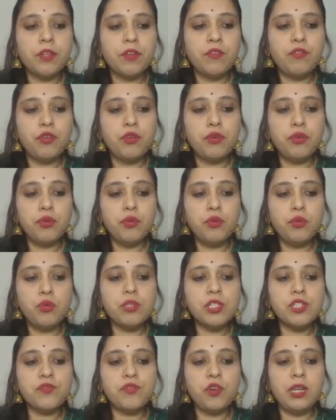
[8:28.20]
for
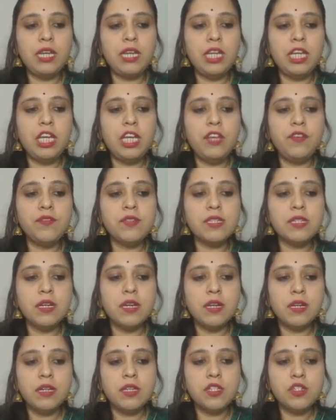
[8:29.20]
roots, for leaves,
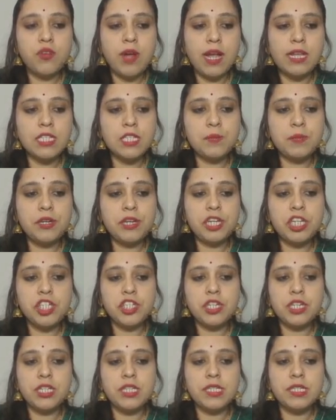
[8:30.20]

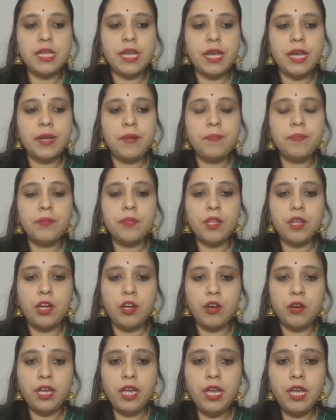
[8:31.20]
transpiration is there.
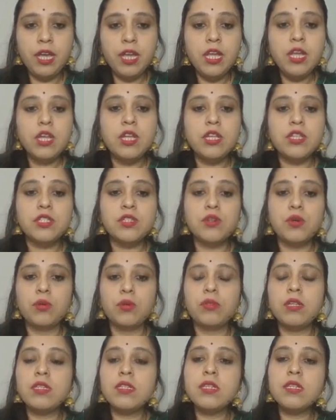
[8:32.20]
Okay,
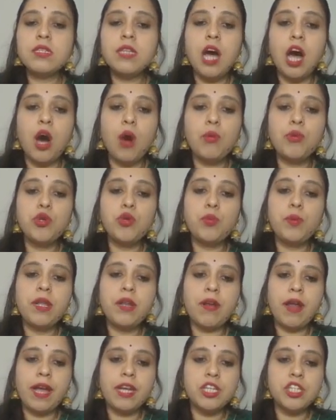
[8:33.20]
so this is how you will
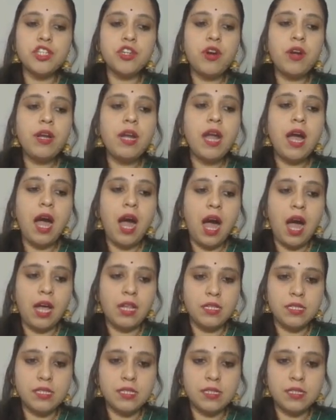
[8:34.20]
write your
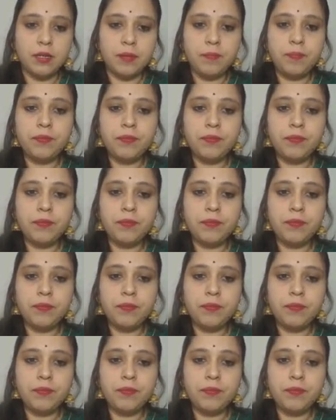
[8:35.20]
answer.